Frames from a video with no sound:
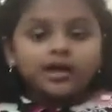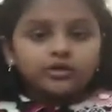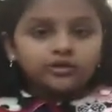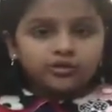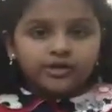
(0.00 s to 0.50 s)

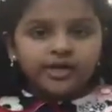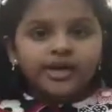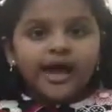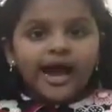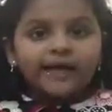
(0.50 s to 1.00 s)
Today
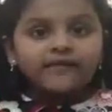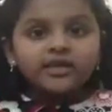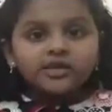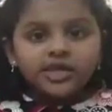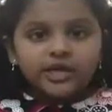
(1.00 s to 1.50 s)
I will
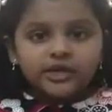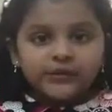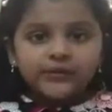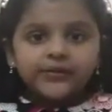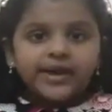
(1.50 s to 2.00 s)
tell
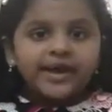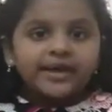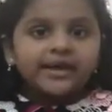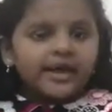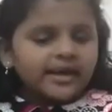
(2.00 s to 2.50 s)
you
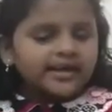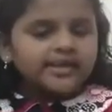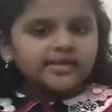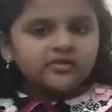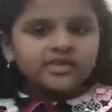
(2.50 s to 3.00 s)
an
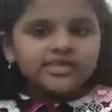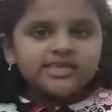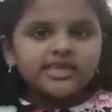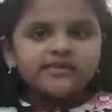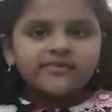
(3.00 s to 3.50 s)

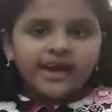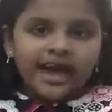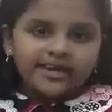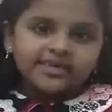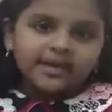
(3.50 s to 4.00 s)
interesting
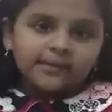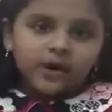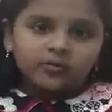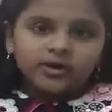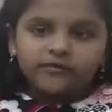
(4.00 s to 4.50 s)
fact
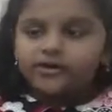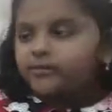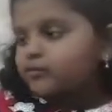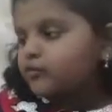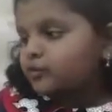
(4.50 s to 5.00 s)
about our
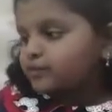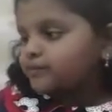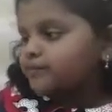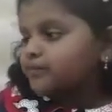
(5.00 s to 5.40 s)
moon.